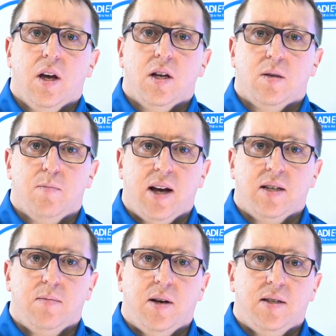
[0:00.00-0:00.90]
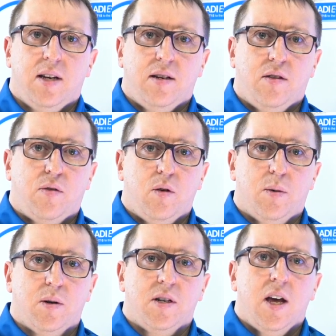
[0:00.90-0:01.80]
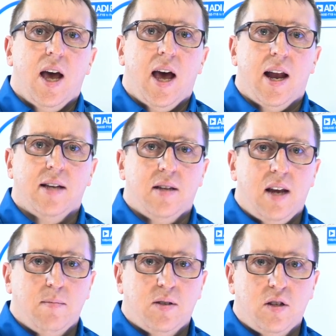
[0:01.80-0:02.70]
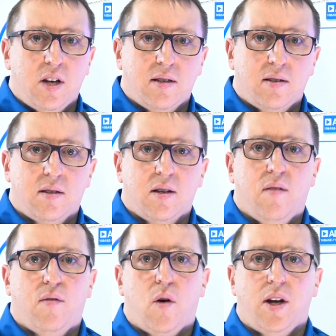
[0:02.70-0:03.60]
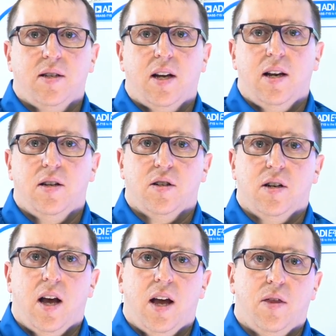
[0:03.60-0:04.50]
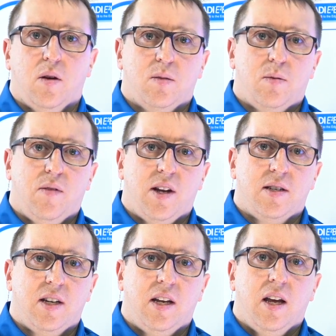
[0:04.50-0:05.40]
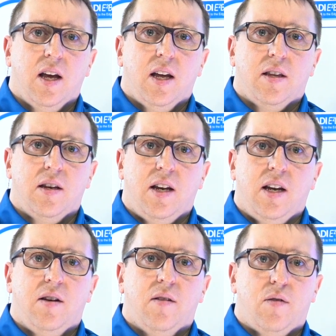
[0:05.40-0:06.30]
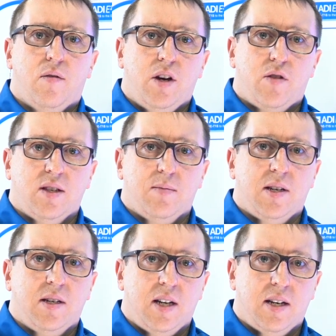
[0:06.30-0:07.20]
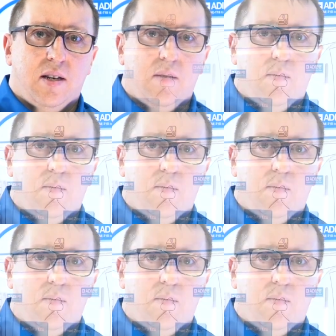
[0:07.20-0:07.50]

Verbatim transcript: to maximise data throughput and as the name suggests, avoids collision and thus preventing the need for retransmitting data.